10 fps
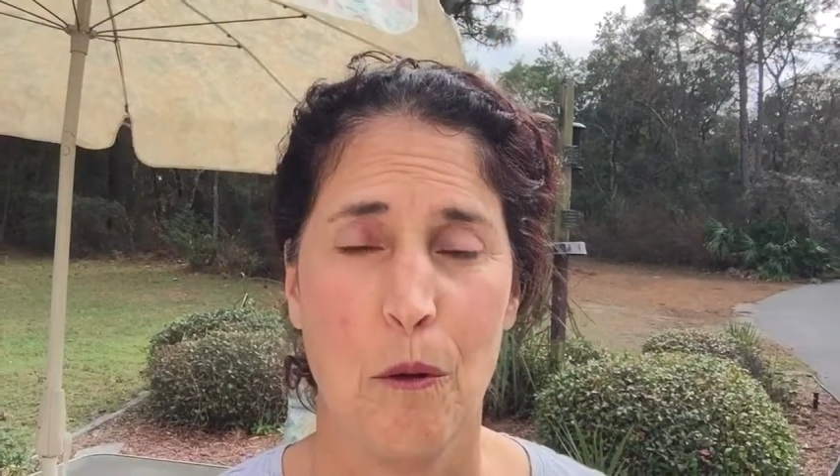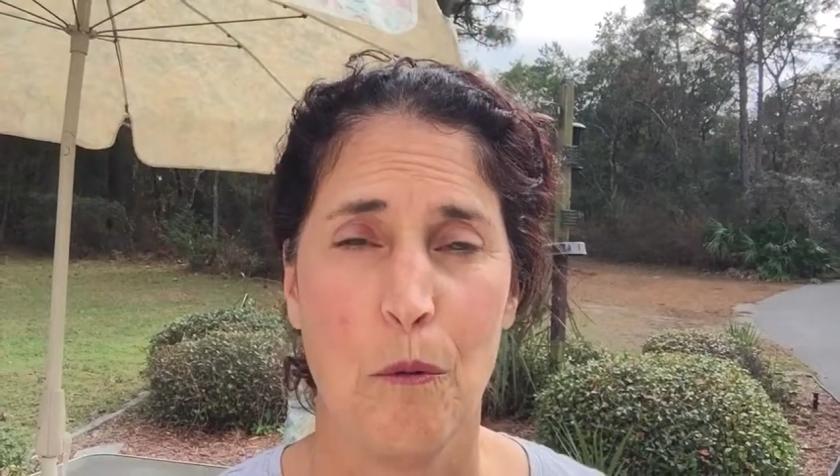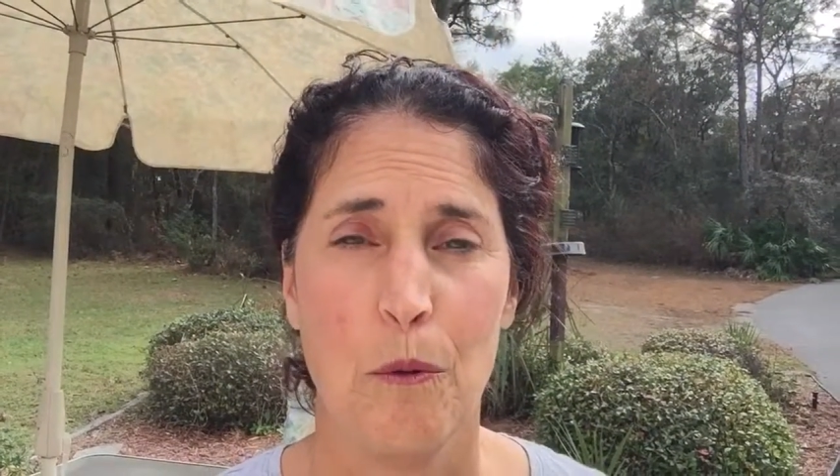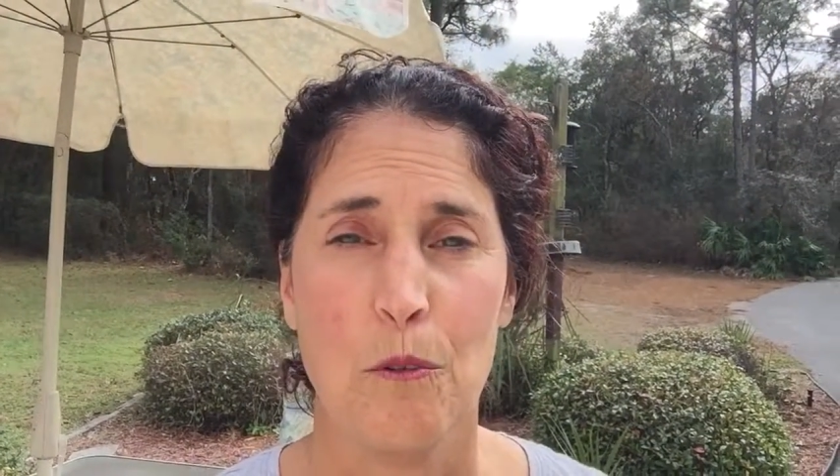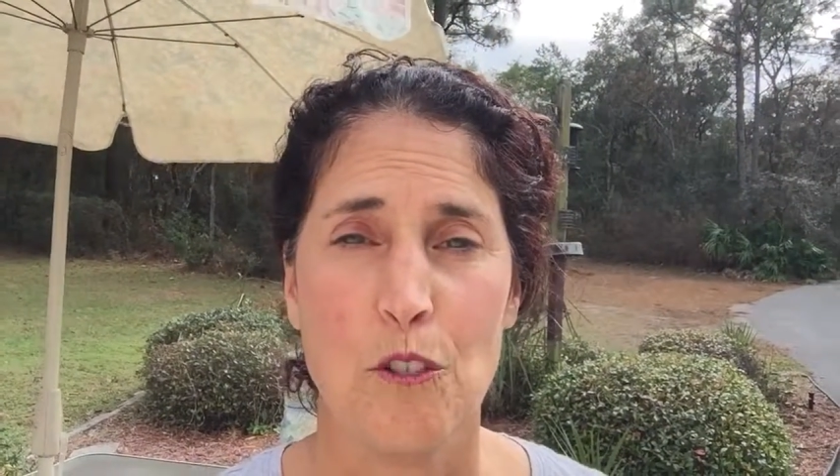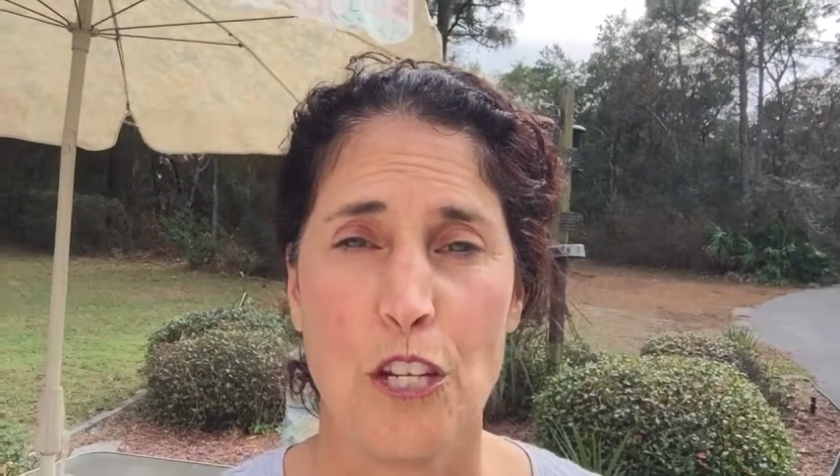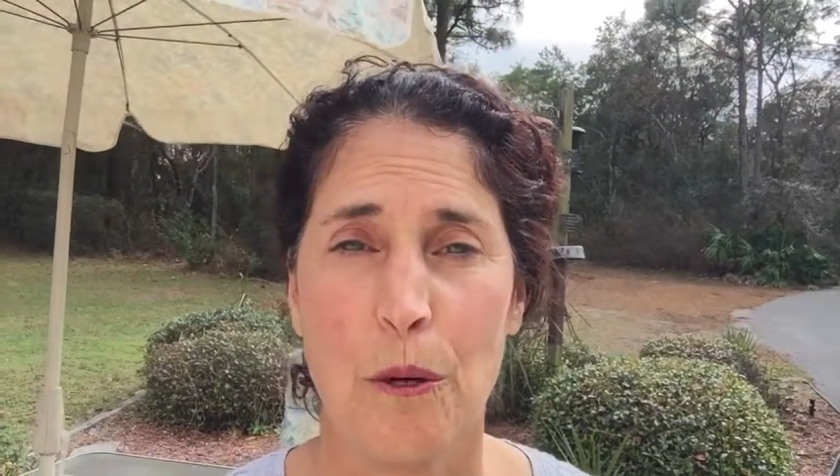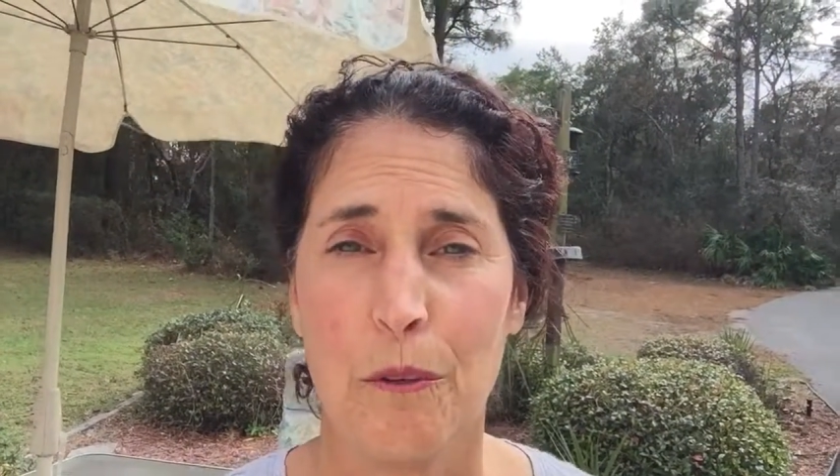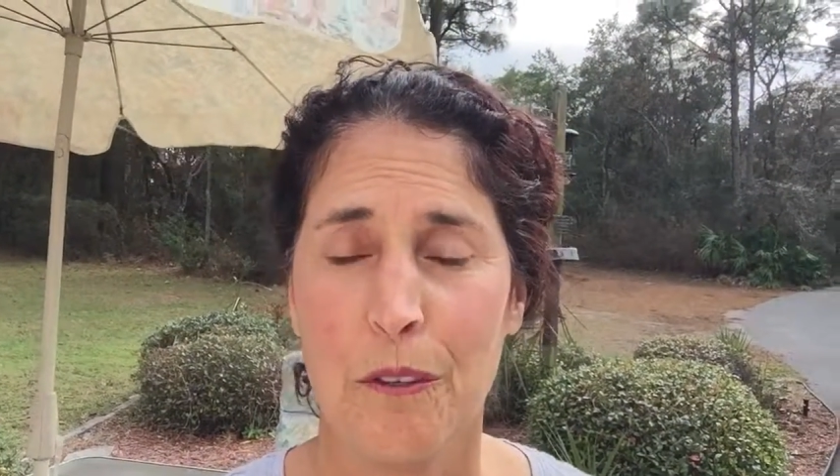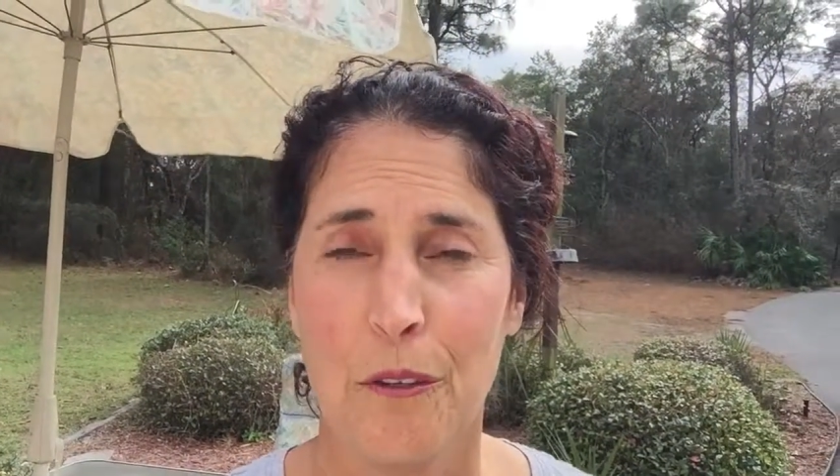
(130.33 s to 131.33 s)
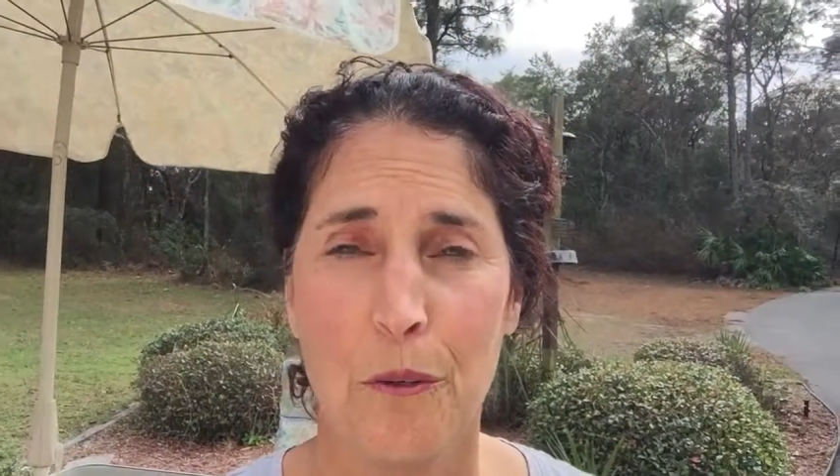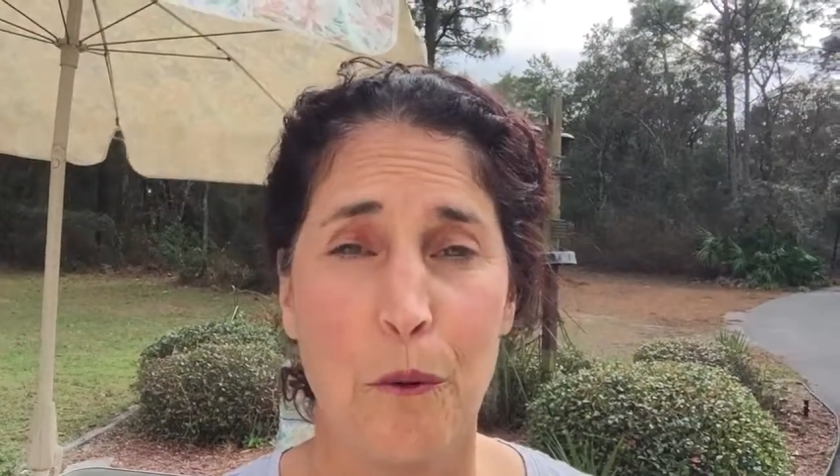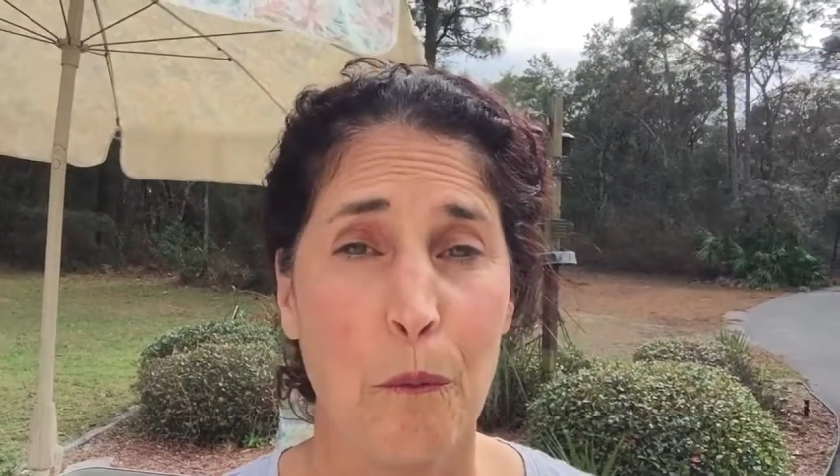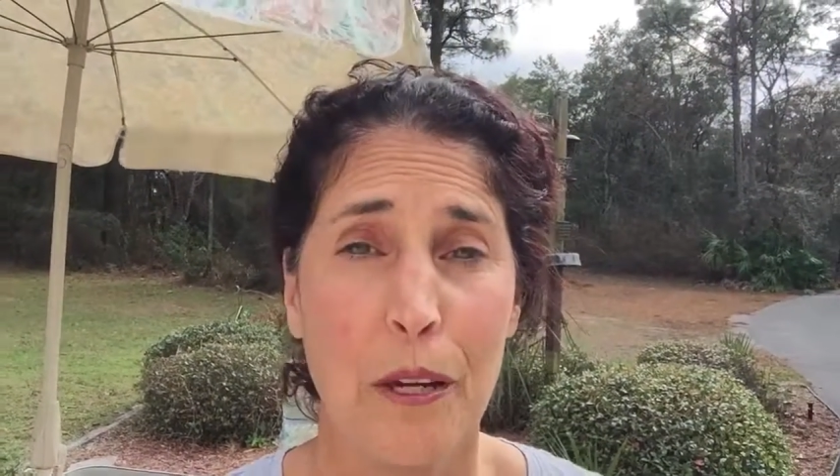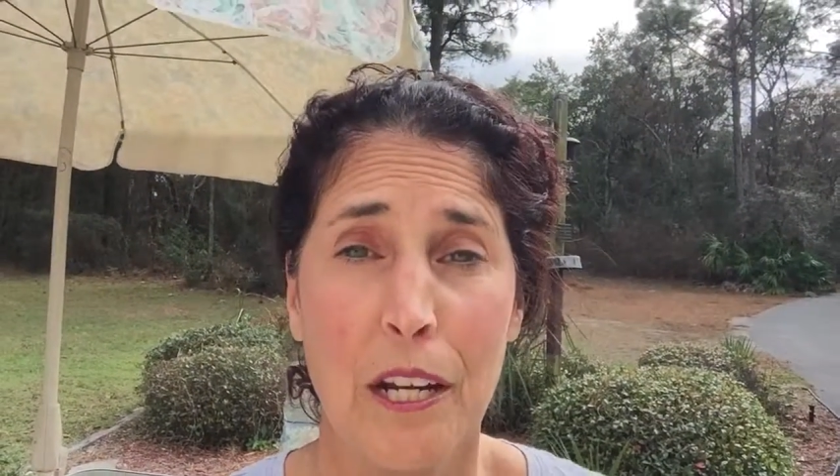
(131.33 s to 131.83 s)
where we will share with you
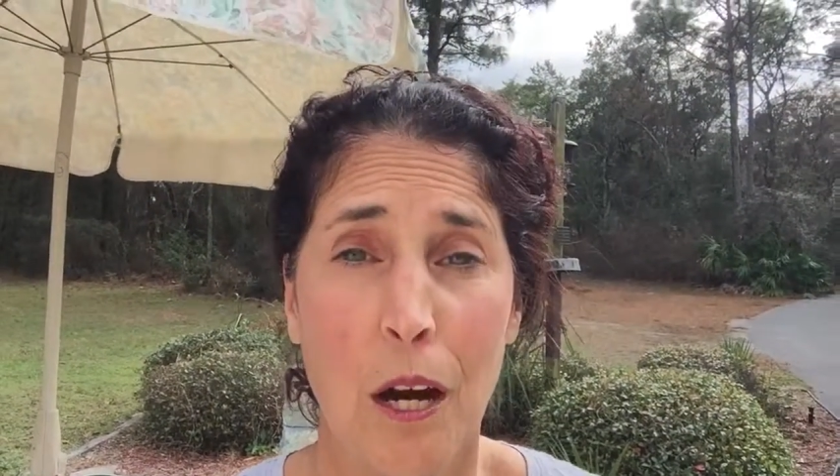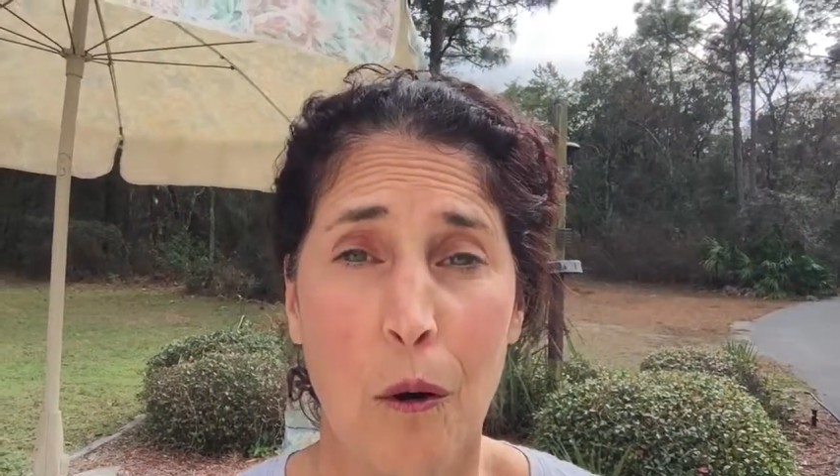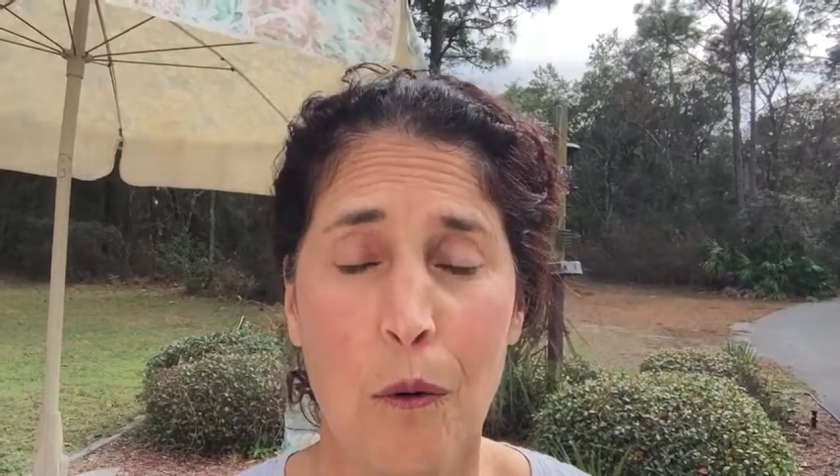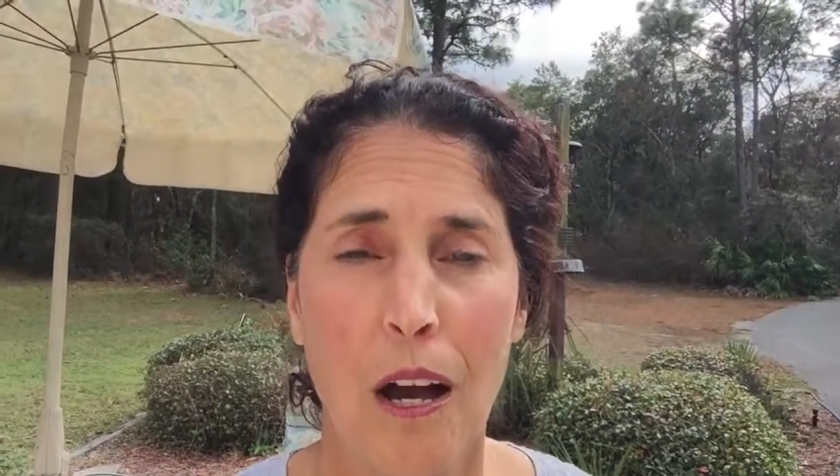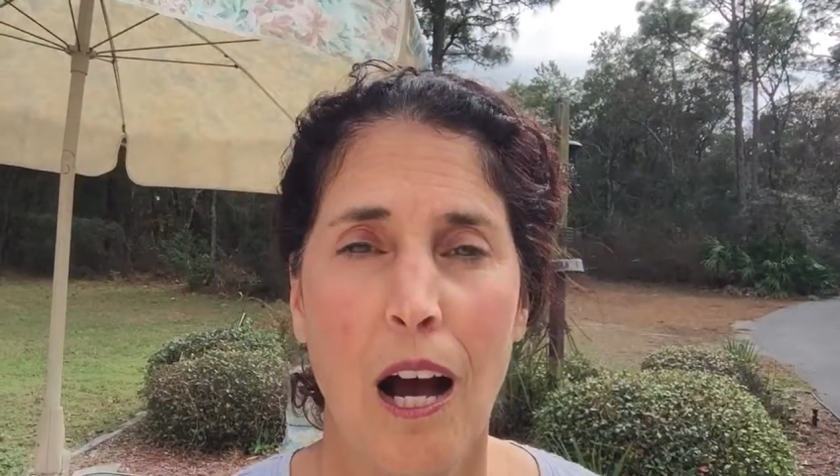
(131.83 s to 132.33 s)
what we know